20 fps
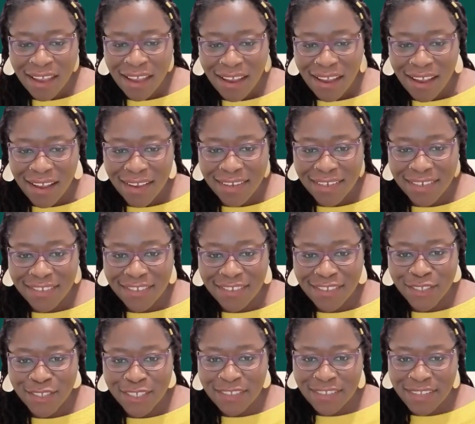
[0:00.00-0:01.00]

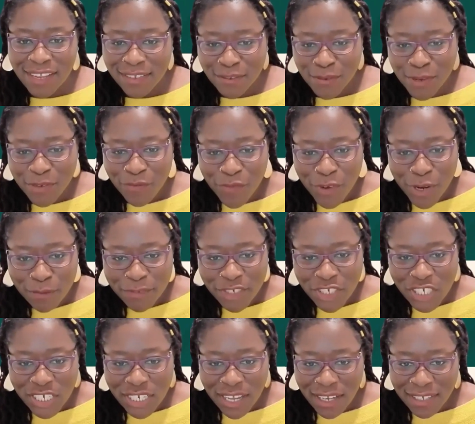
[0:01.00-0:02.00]
So this next one from
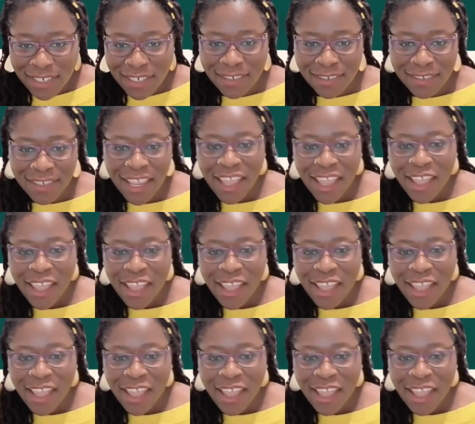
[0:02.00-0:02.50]
Jelani.